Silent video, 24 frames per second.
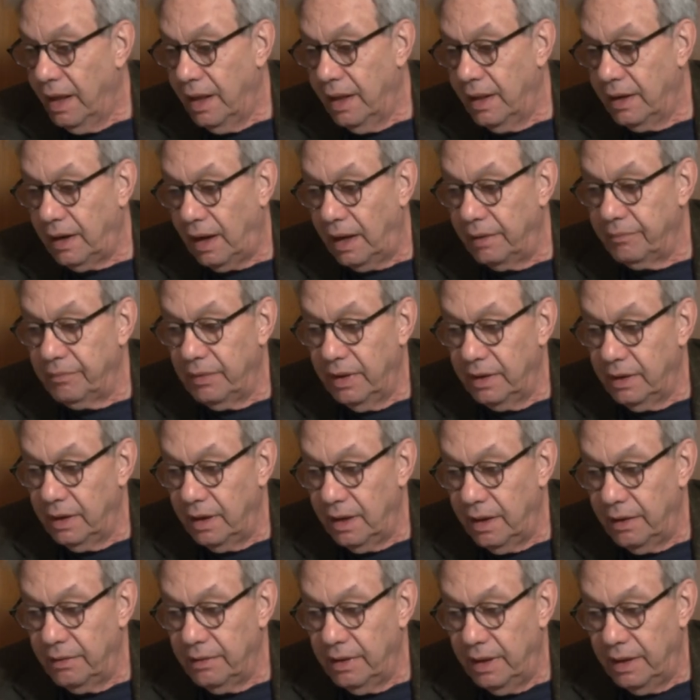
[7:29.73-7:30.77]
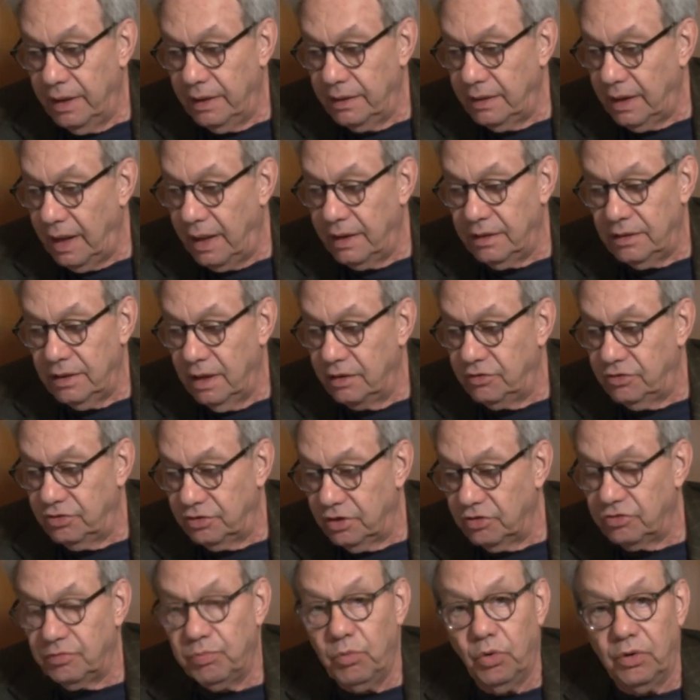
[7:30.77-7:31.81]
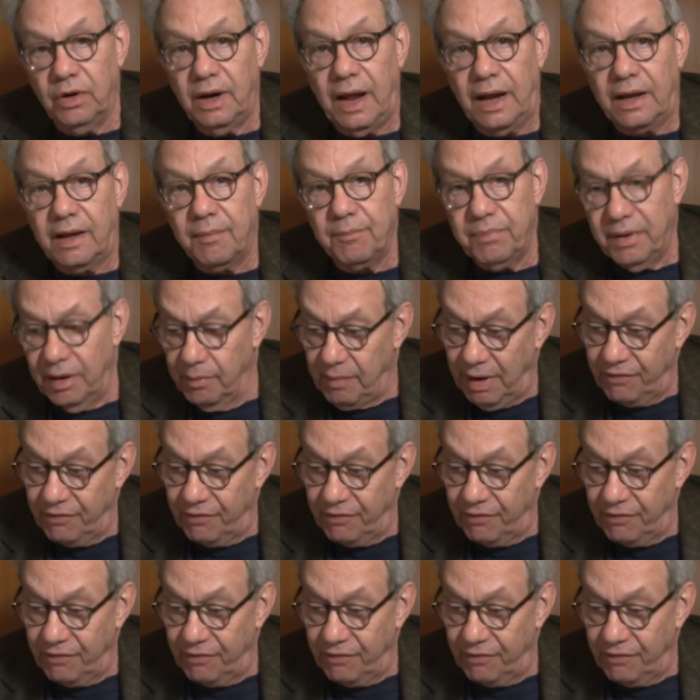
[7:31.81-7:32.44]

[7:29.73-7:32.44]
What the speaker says: And it's just more than I can bear.